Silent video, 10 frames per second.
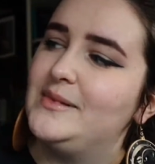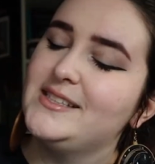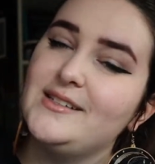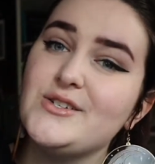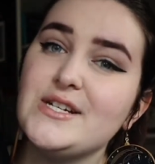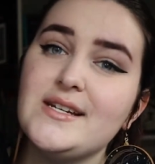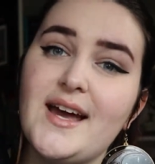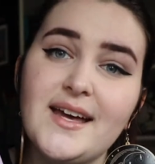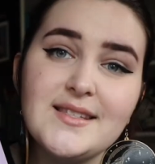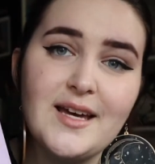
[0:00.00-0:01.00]
So she
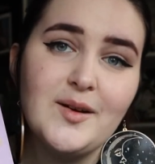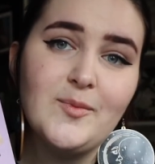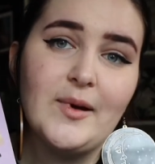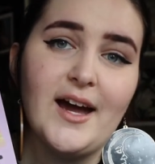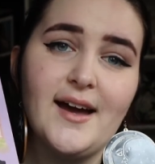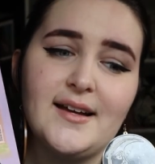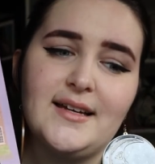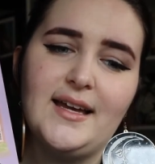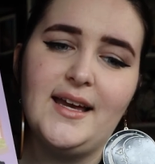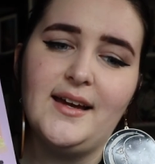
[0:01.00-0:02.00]
heads on
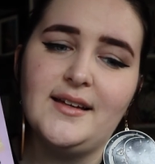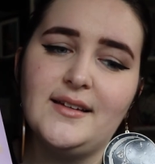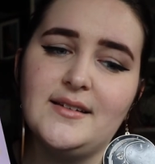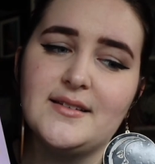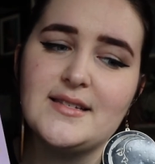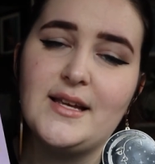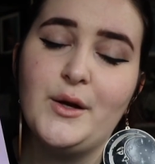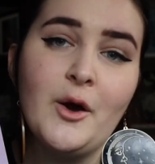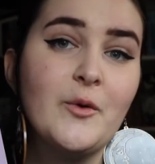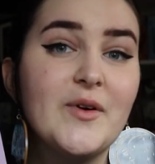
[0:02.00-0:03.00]
back, and
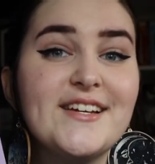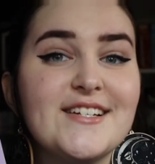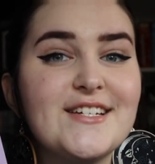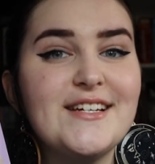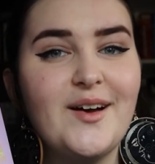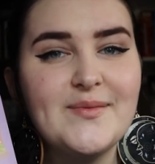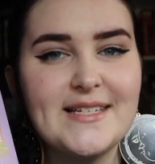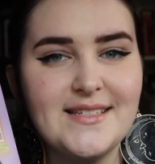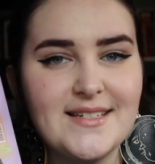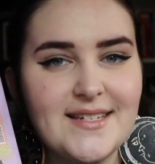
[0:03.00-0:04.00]
when she comes
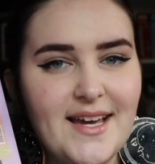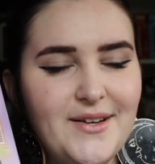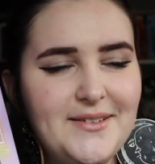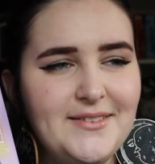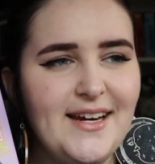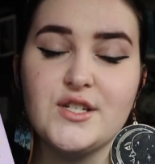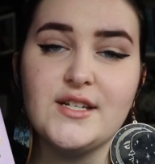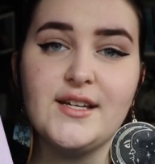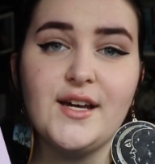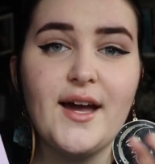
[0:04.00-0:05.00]
into town,
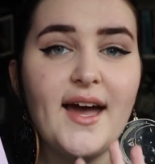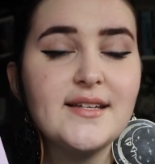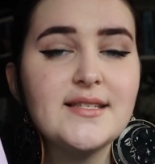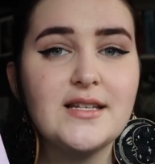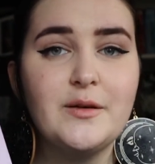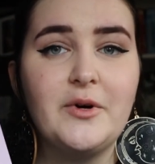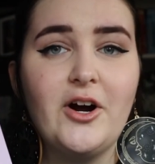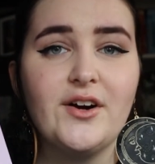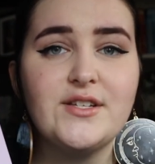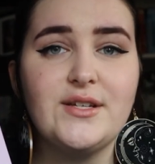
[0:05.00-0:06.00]
she heads to the
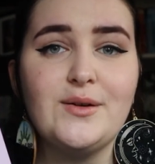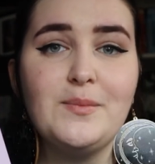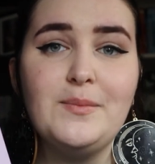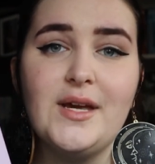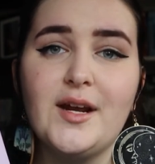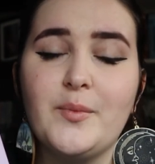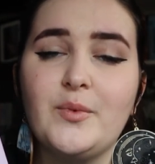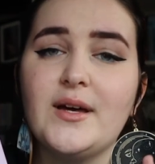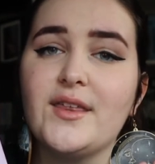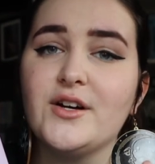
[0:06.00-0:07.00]
bar to meet up
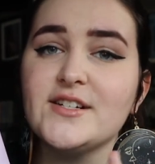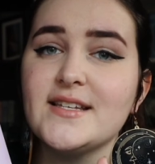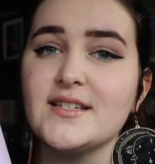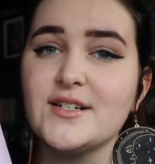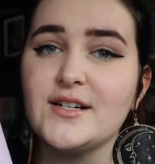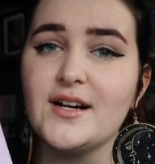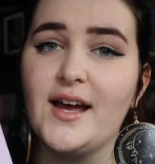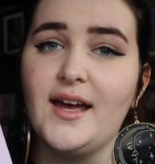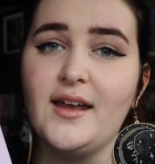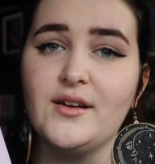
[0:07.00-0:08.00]
with her sister
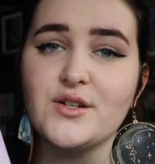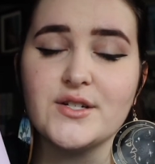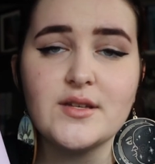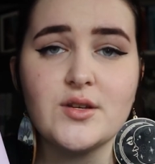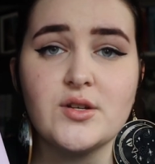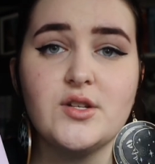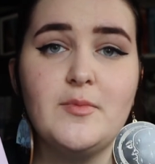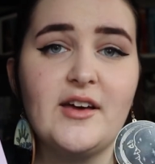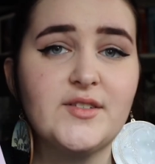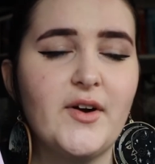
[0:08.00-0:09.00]
and her sister's two
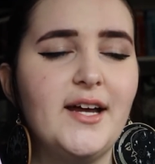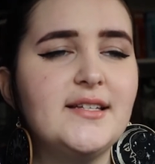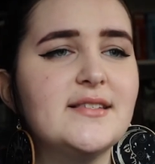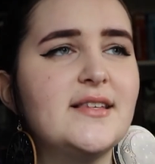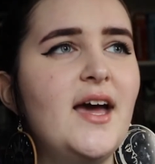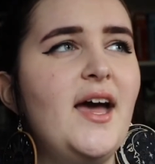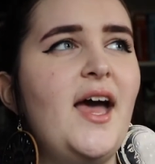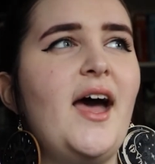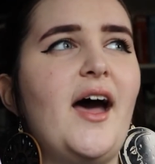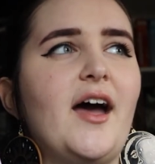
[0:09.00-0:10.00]
best friends.
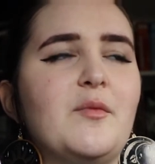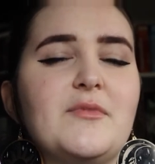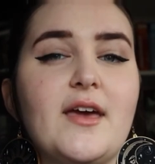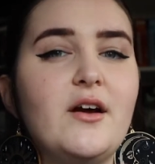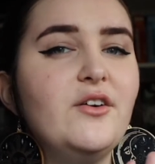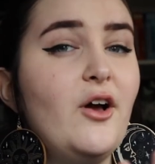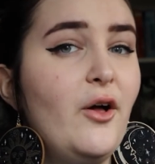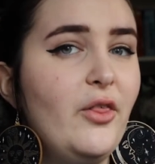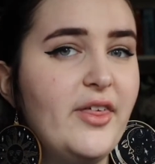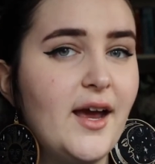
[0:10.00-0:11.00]
They aren't
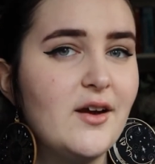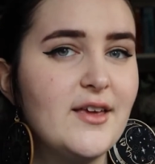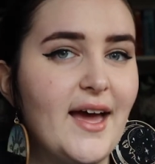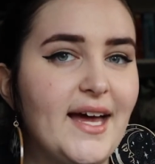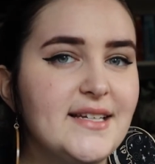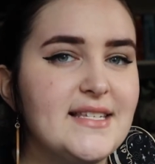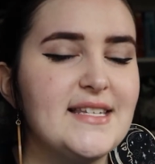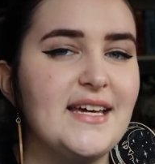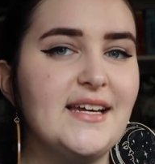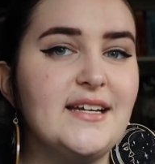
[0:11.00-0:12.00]
all there yet.
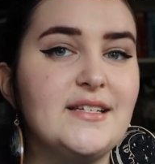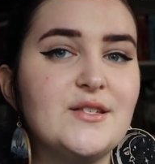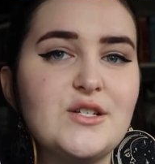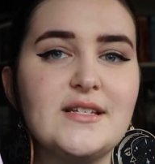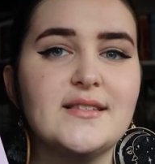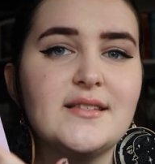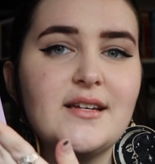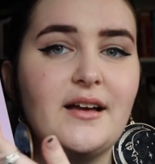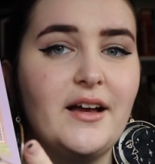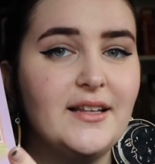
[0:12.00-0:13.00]
It is just
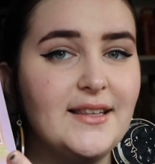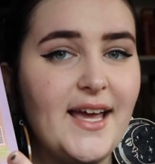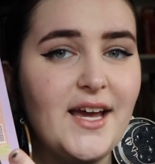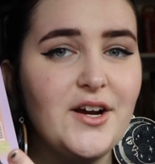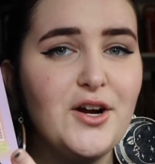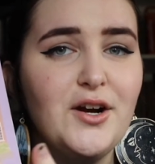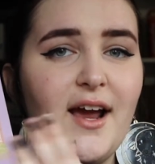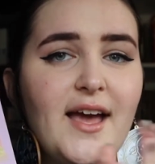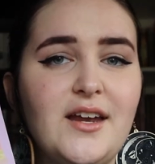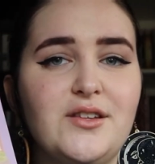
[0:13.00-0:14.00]

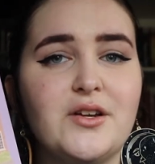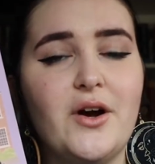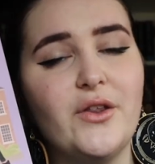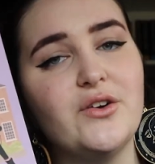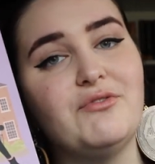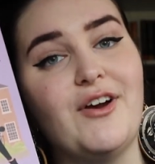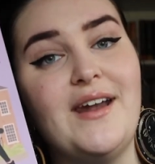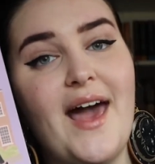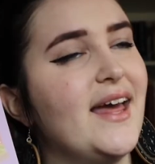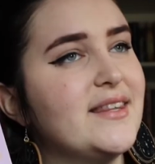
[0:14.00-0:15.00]
Claire and their other
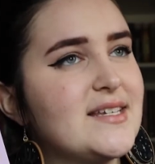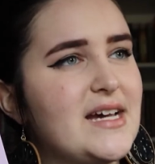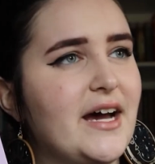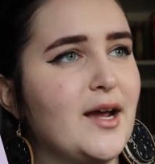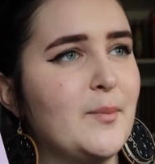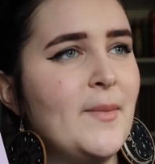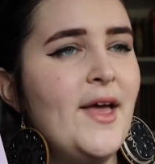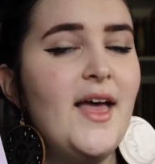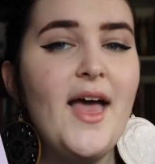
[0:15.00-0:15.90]
friend at the time.